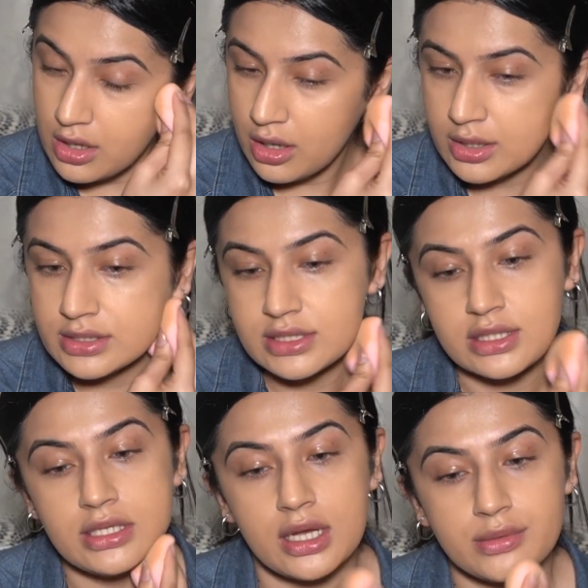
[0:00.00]

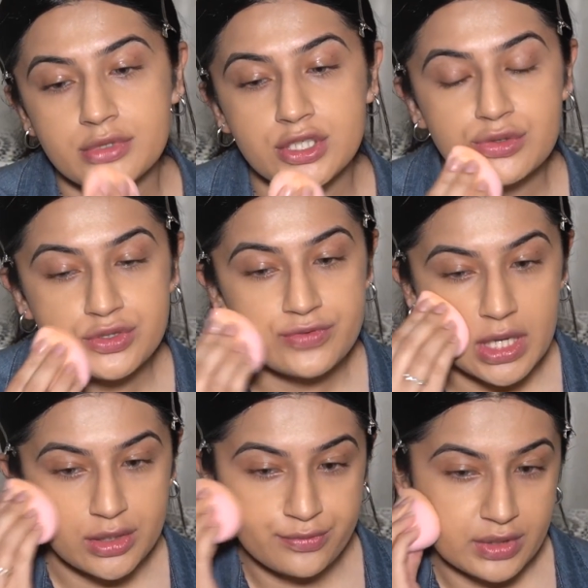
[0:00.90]
Honestly, I'm a huge
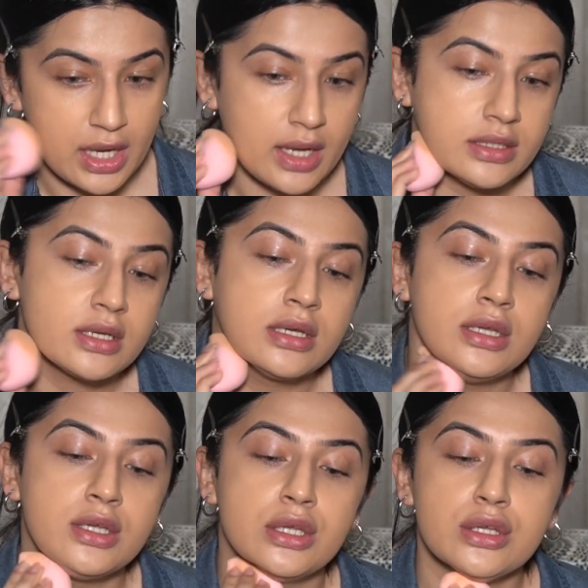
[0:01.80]
fan of that.
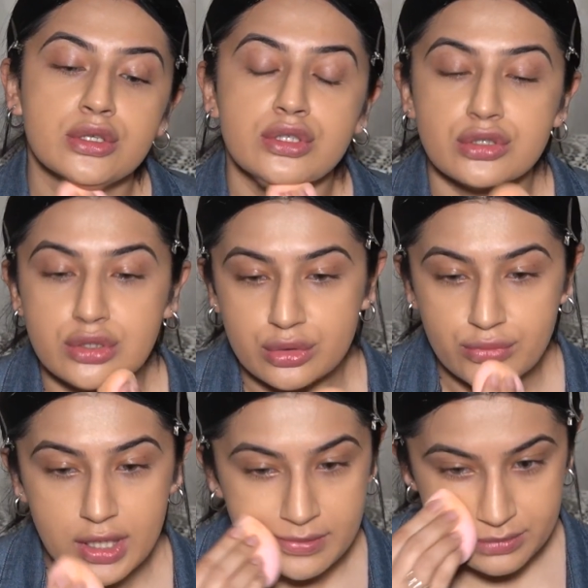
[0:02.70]
So
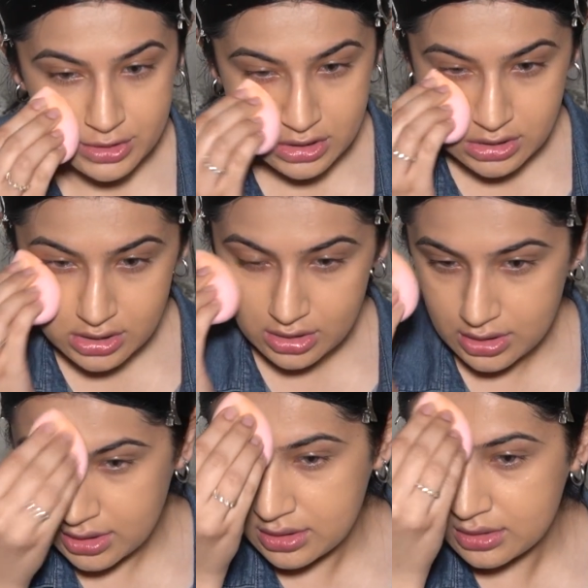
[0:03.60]
I'm just
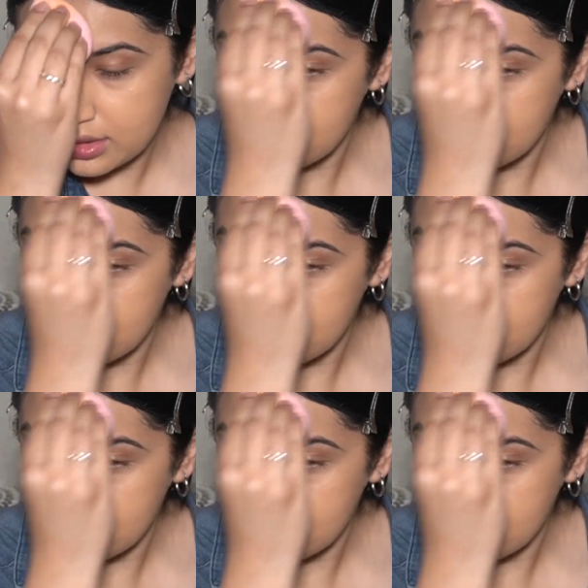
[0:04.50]
gonna